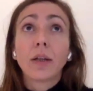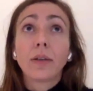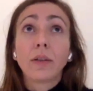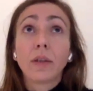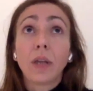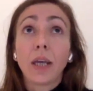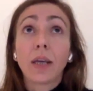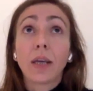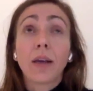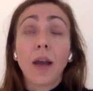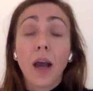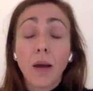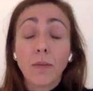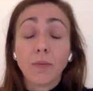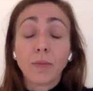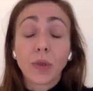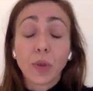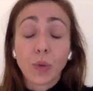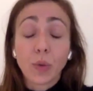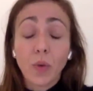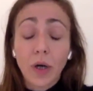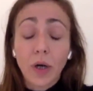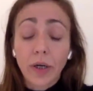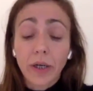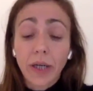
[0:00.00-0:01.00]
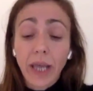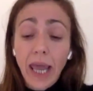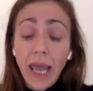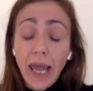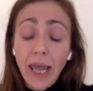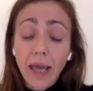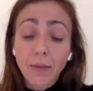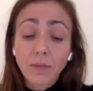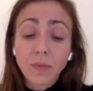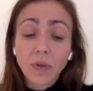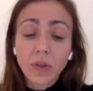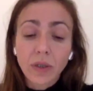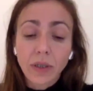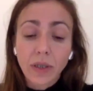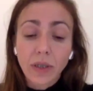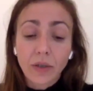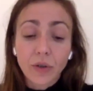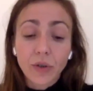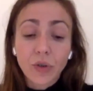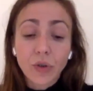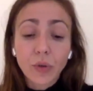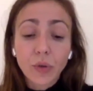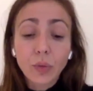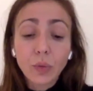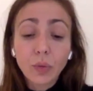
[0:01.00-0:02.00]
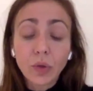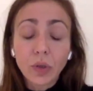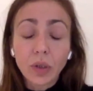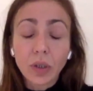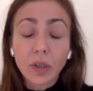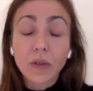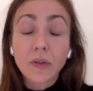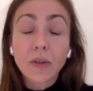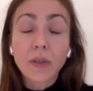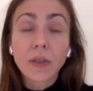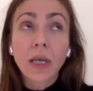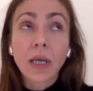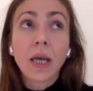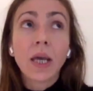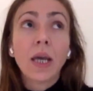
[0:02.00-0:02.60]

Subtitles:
they come to our camps and our schools,